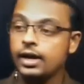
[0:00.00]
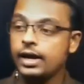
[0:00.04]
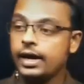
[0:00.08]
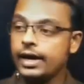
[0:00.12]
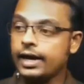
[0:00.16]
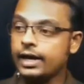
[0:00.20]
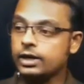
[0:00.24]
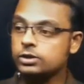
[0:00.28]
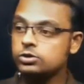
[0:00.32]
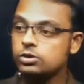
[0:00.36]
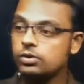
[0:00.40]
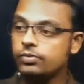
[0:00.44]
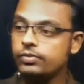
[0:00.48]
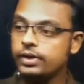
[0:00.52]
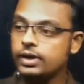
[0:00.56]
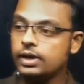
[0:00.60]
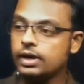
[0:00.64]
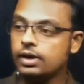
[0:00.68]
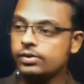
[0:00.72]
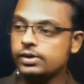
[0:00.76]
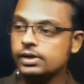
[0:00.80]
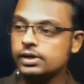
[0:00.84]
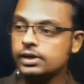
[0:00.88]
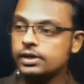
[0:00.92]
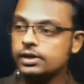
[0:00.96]
Actually we have
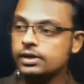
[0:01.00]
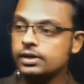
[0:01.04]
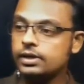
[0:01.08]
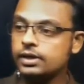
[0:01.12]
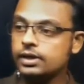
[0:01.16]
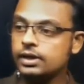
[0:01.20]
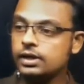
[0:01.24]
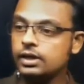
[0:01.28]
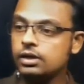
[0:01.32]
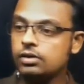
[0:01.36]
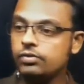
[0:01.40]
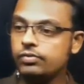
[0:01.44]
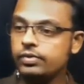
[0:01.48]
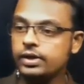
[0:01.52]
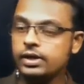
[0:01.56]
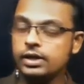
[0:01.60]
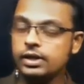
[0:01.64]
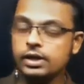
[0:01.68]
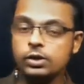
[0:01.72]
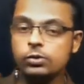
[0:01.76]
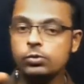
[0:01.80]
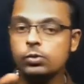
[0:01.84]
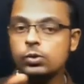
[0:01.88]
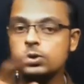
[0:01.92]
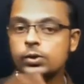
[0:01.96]
written here dv
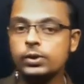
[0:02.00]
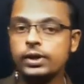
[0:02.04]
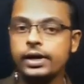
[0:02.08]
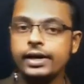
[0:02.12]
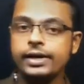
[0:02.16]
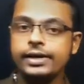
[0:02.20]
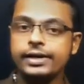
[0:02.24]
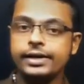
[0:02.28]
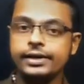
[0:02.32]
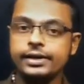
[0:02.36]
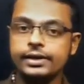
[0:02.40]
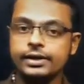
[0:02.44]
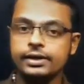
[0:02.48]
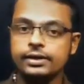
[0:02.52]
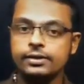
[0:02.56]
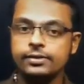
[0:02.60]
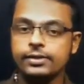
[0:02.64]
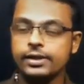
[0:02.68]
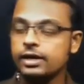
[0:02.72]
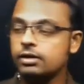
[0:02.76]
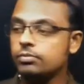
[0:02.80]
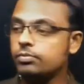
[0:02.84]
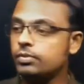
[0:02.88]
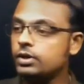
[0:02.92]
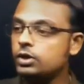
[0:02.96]
equal to a dt.
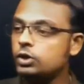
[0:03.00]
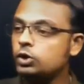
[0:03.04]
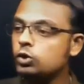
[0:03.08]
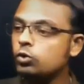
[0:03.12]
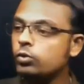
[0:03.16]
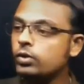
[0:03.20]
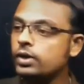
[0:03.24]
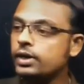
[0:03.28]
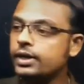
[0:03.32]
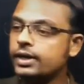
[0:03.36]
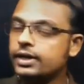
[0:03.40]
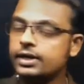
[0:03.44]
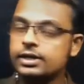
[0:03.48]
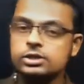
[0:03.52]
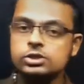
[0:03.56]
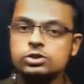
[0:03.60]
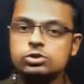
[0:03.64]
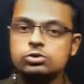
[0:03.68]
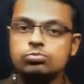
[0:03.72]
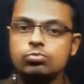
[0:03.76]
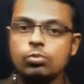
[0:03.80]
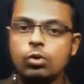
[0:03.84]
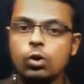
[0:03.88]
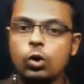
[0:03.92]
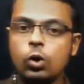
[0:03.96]
That means you will get a
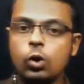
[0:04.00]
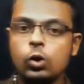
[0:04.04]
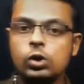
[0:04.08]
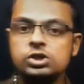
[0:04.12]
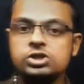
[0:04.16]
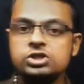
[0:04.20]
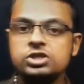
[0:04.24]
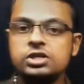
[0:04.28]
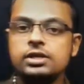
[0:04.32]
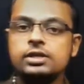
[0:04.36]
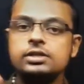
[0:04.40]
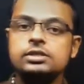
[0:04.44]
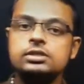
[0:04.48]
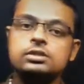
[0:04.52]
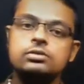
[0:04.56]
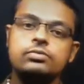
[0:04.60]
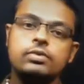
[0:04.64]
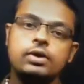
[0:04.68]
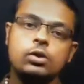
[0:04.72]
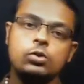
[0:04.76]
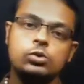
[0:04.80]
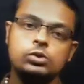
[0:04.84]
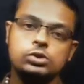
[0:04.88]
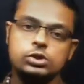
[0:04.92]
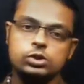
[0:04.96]
small change in
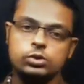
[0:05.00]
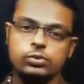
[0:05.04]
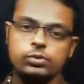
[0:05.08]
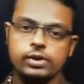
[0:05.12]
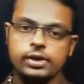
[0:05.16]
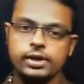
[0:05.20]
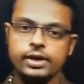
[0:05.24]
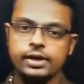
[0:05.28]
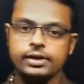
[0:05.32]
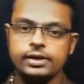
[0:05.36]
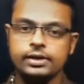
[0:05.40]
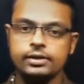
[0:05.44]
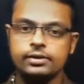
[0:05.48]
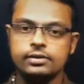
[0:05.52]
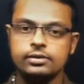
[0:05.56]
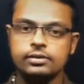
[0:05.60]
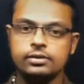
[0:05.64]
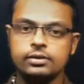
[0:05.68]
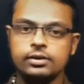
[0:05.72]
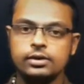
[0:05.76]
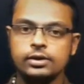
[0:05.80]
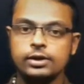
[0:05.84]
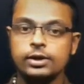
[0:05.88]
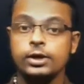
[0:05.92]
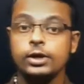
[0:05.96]
velocity, you will get it.
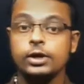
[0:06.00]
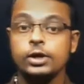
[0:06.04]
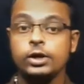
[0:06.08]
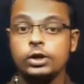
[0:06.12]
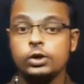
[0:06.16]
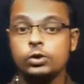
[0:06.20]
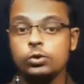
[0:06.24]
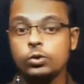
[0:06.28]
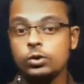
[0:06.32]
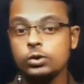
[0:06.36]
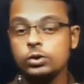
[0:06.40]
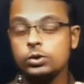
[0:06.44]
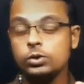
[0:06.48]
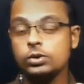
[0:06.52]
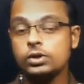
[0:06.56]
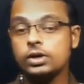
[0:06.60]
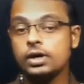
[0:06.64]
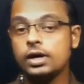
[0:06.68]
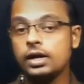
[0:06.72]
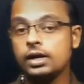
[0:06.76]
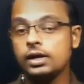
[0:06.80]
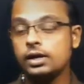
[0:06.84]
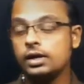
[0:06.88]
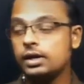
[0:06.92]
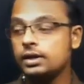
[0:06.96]
In order to
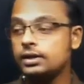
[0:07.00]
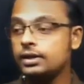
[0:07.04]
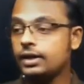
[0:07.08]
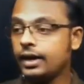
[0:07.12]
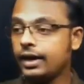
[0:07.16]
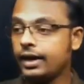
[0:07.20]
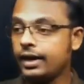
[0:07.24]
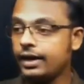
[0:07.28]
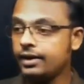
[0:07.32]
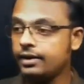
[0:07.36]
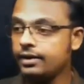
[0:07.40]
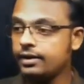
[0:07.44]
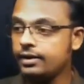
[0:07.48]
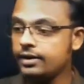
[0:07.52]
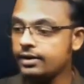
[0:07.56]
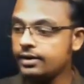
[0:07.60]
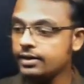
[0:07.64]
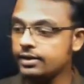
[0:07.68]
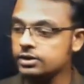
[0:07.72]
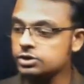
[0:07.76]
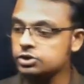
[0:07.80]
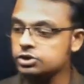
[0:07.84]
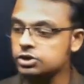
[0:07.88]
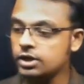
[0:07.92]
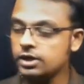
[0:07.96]
calculate the
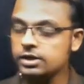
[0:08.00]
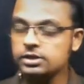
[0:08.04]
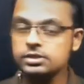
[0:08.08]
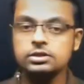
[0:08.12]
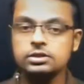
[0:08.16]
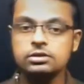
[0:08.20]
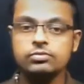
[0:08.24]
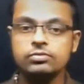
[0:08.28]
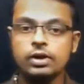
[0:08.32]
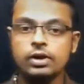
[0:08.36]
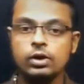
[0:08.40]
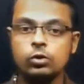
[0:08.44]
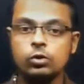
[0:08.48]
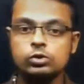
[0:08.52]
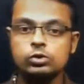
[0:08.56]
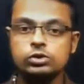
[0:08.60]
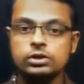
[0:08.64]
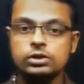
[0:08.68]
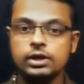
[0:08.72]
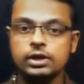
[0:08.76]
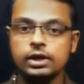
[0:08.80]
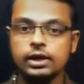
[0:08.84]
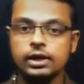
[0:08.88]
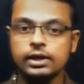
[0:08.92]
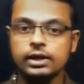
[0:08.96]
entire change in
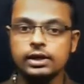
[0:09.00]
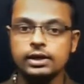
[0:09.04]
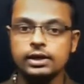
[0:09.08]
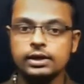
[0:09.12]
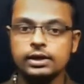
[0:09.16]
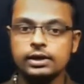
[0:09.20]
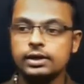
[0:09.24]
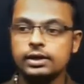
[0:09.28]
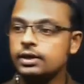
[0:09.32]
velocity,